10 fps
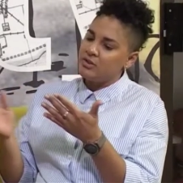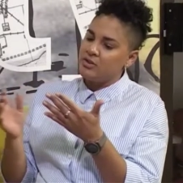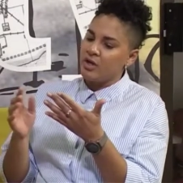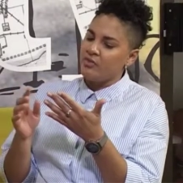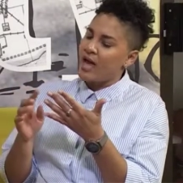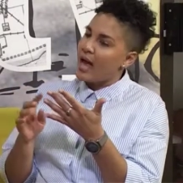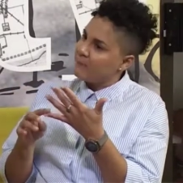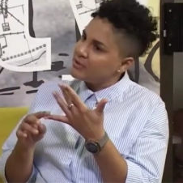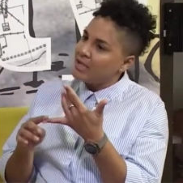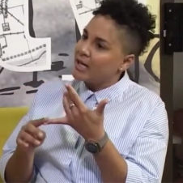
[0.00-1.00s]
You know, the
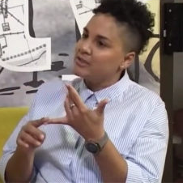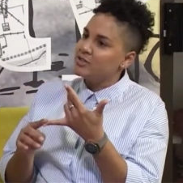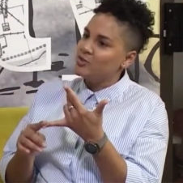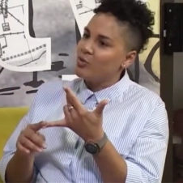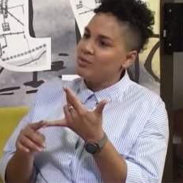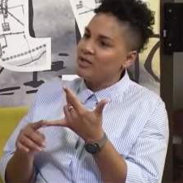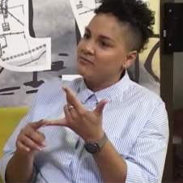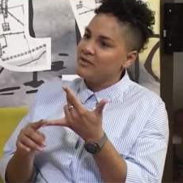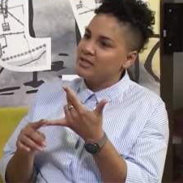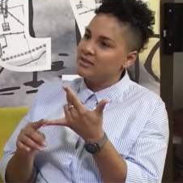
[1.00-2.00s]
appetite is normally
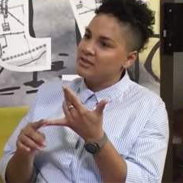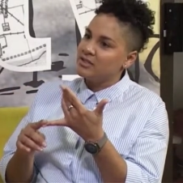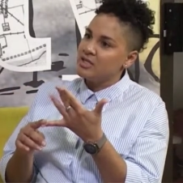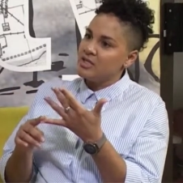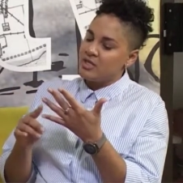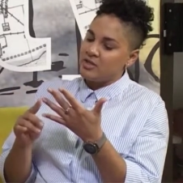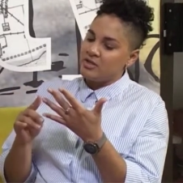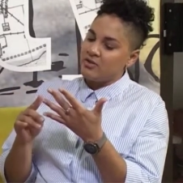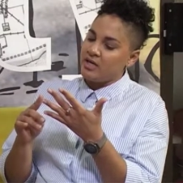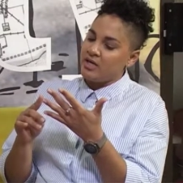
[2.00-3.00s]
affected,
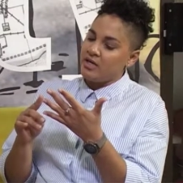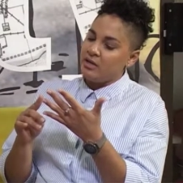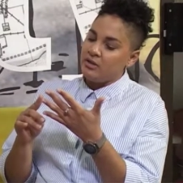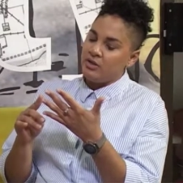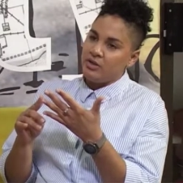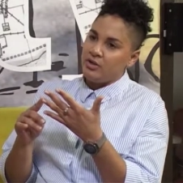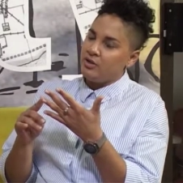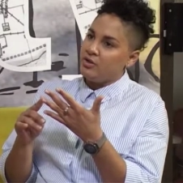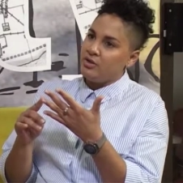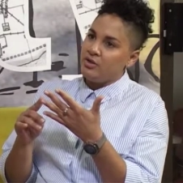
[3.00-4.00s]
so they,
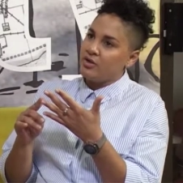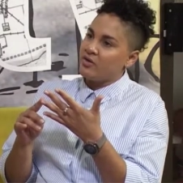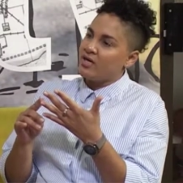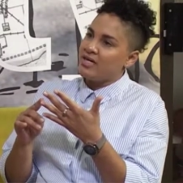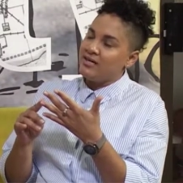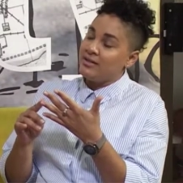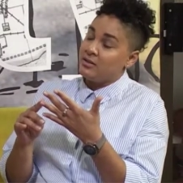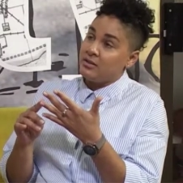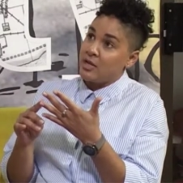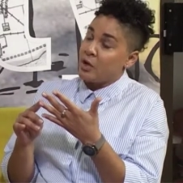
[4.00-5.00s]
you know, they
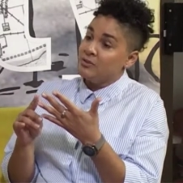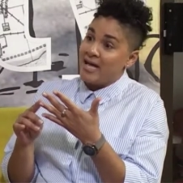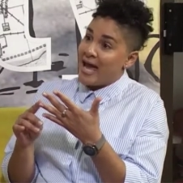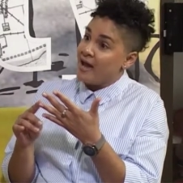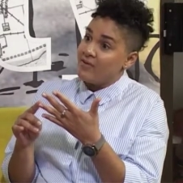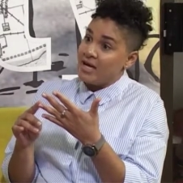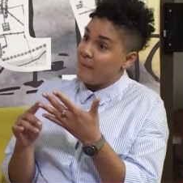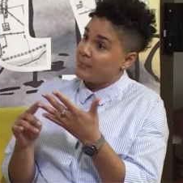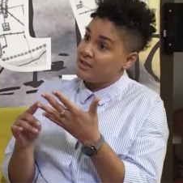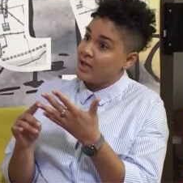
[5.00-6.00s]
don't have an
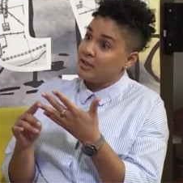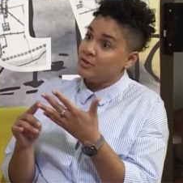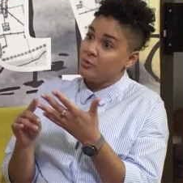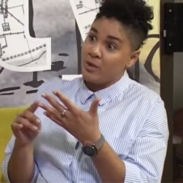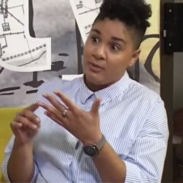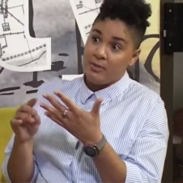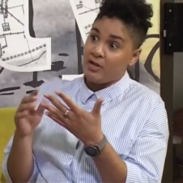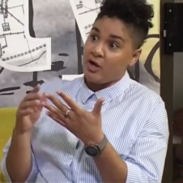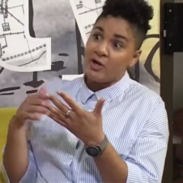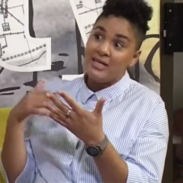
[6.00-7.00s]
appetite, or maybe
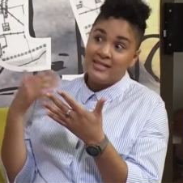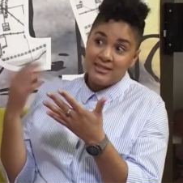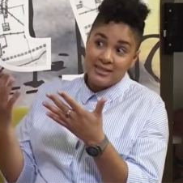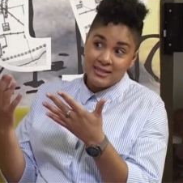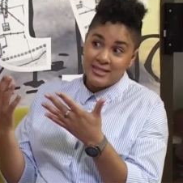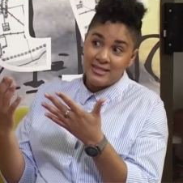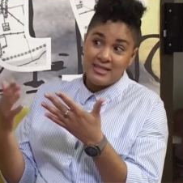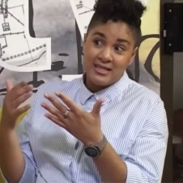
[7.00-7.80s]
they are eating,